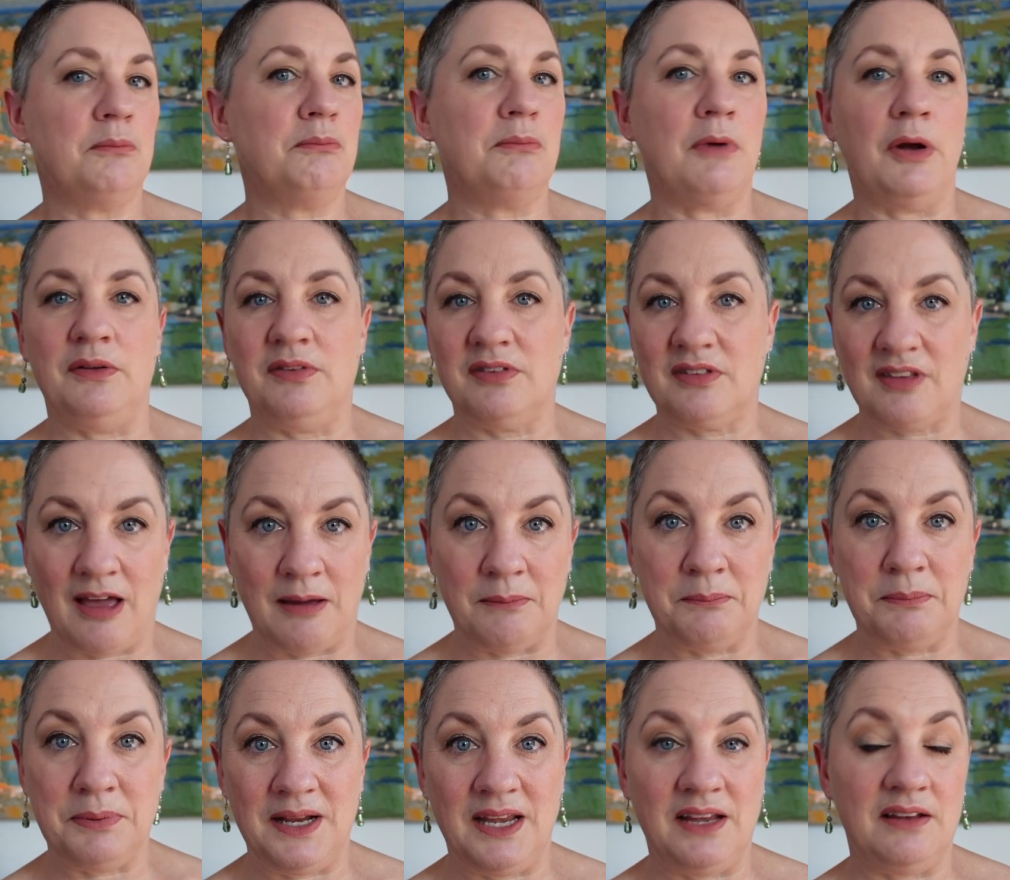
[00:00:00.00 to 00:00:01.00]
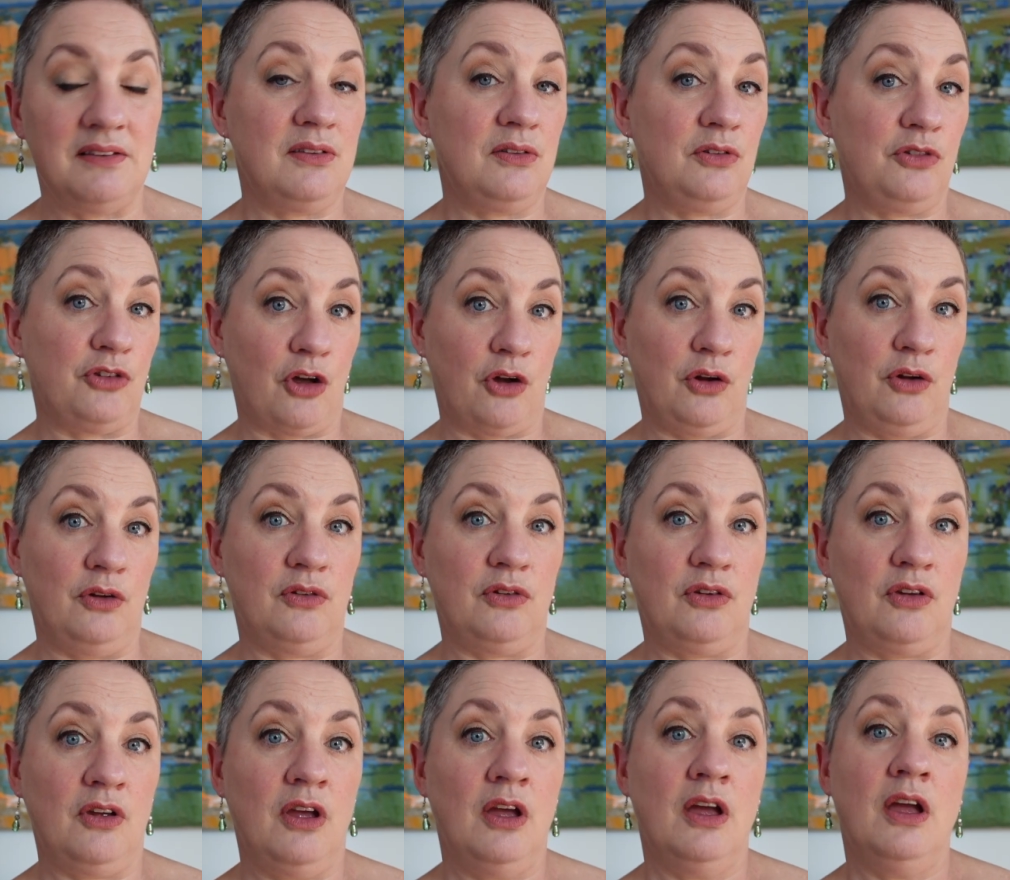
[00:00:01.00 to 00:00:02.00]
most companies
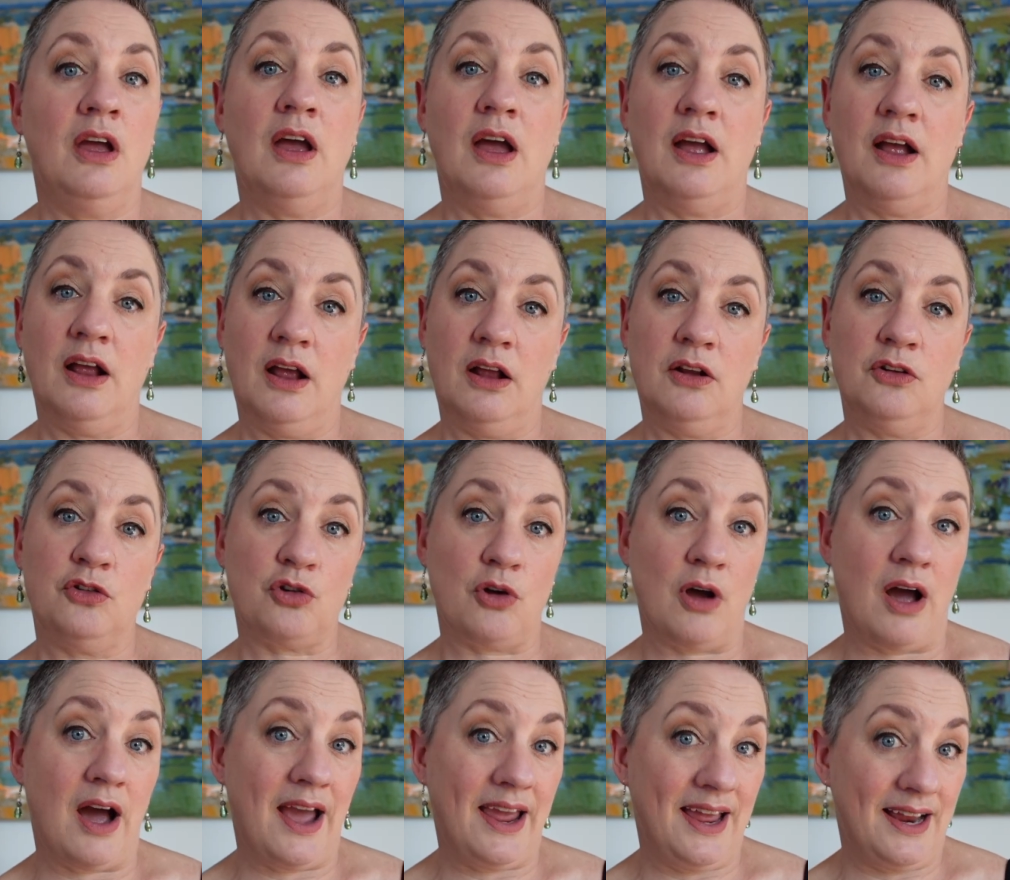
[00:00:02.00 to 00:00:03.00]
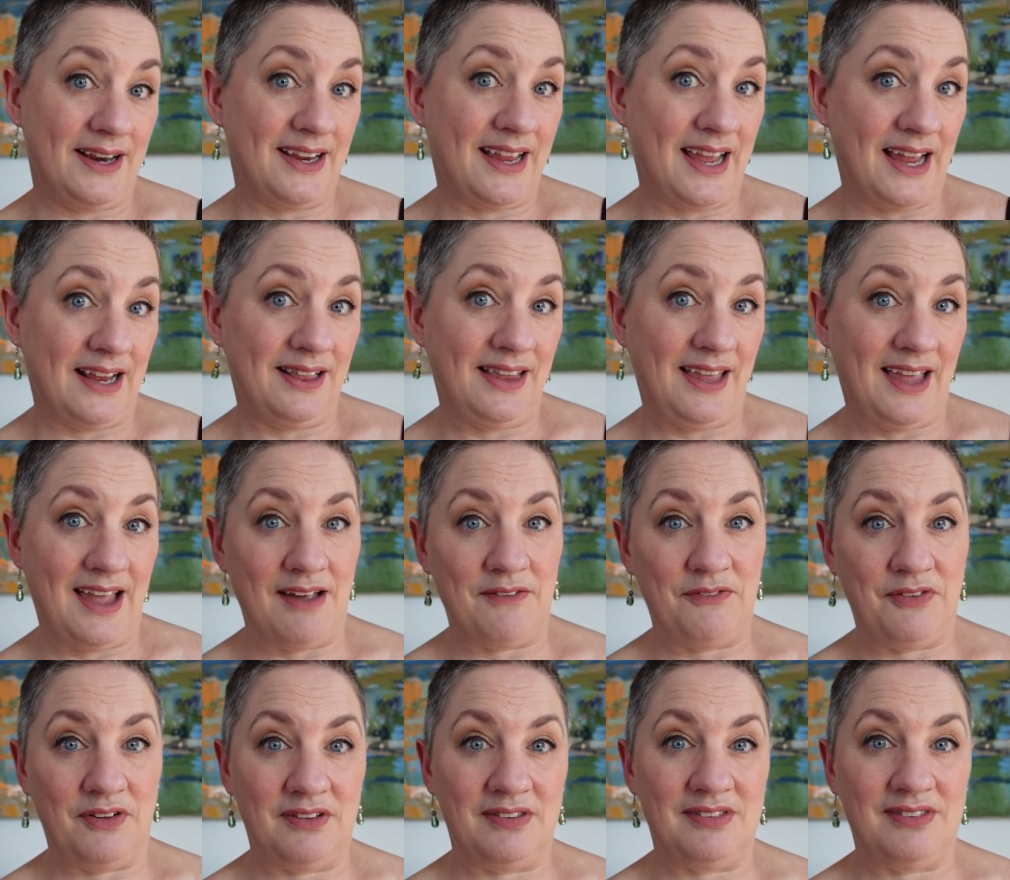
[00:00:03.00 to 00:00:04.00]
don't try and get the
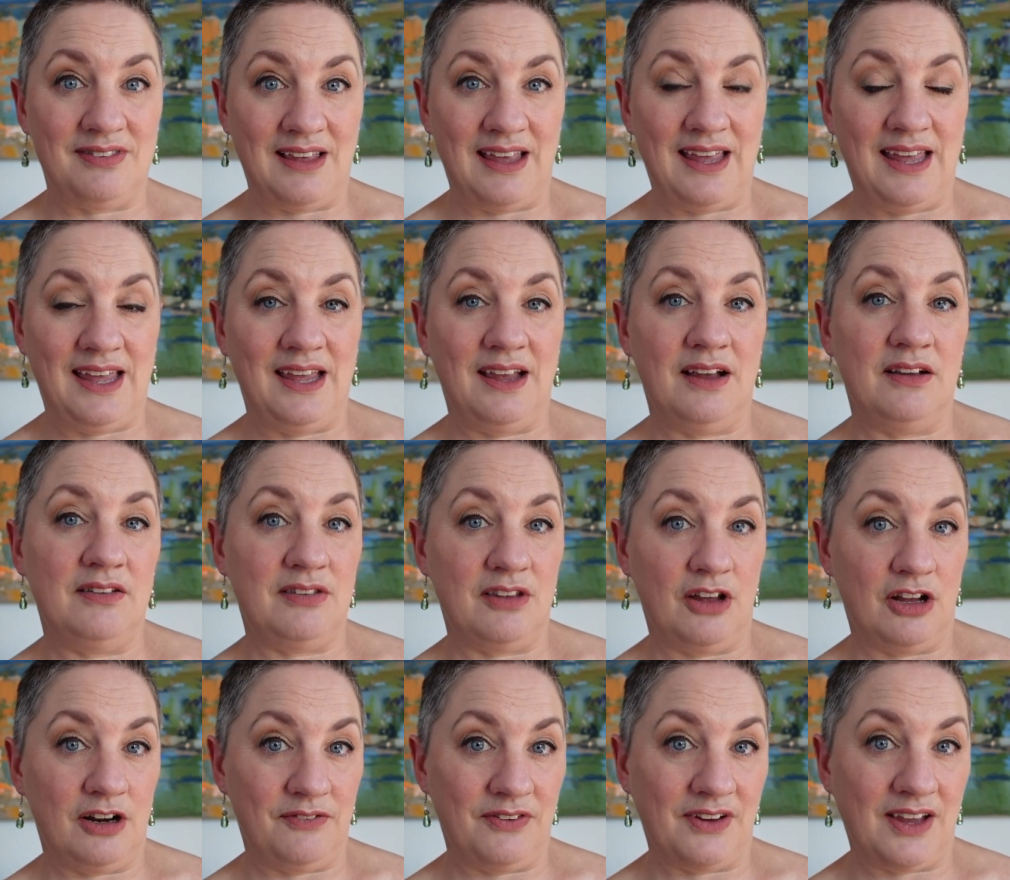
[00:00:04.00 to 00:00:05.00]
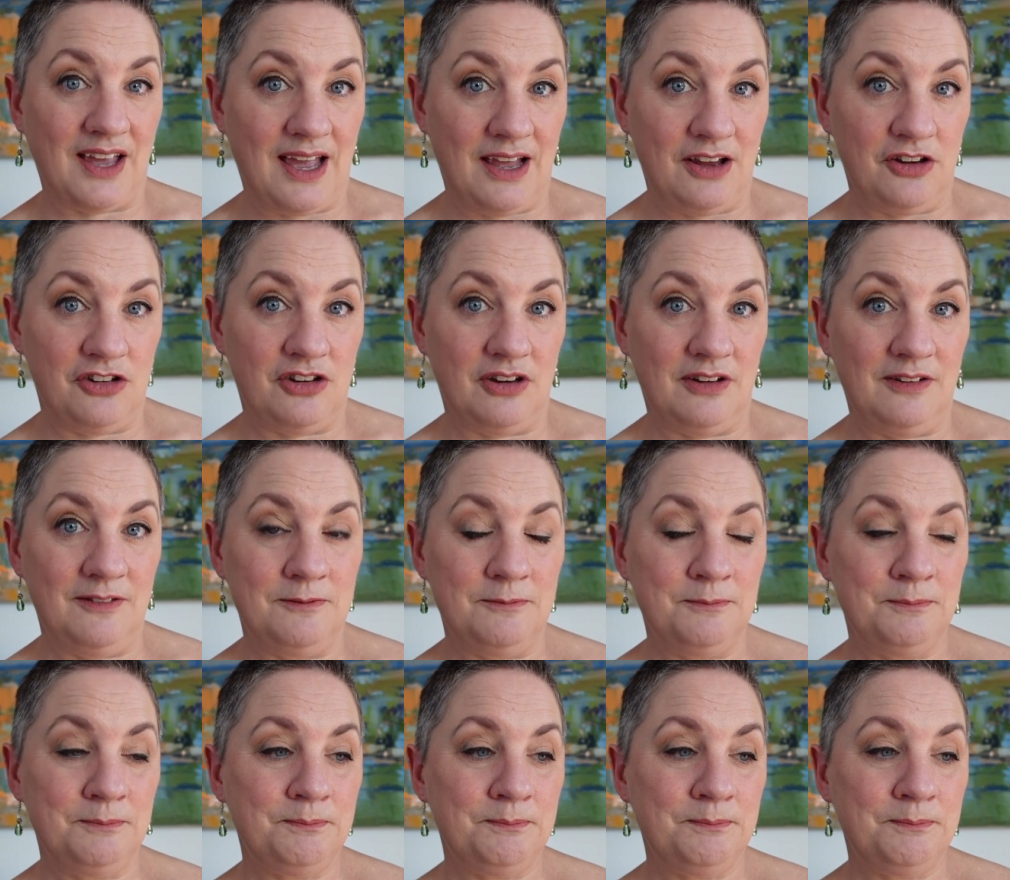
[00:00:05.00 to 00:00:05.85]
FSC certification.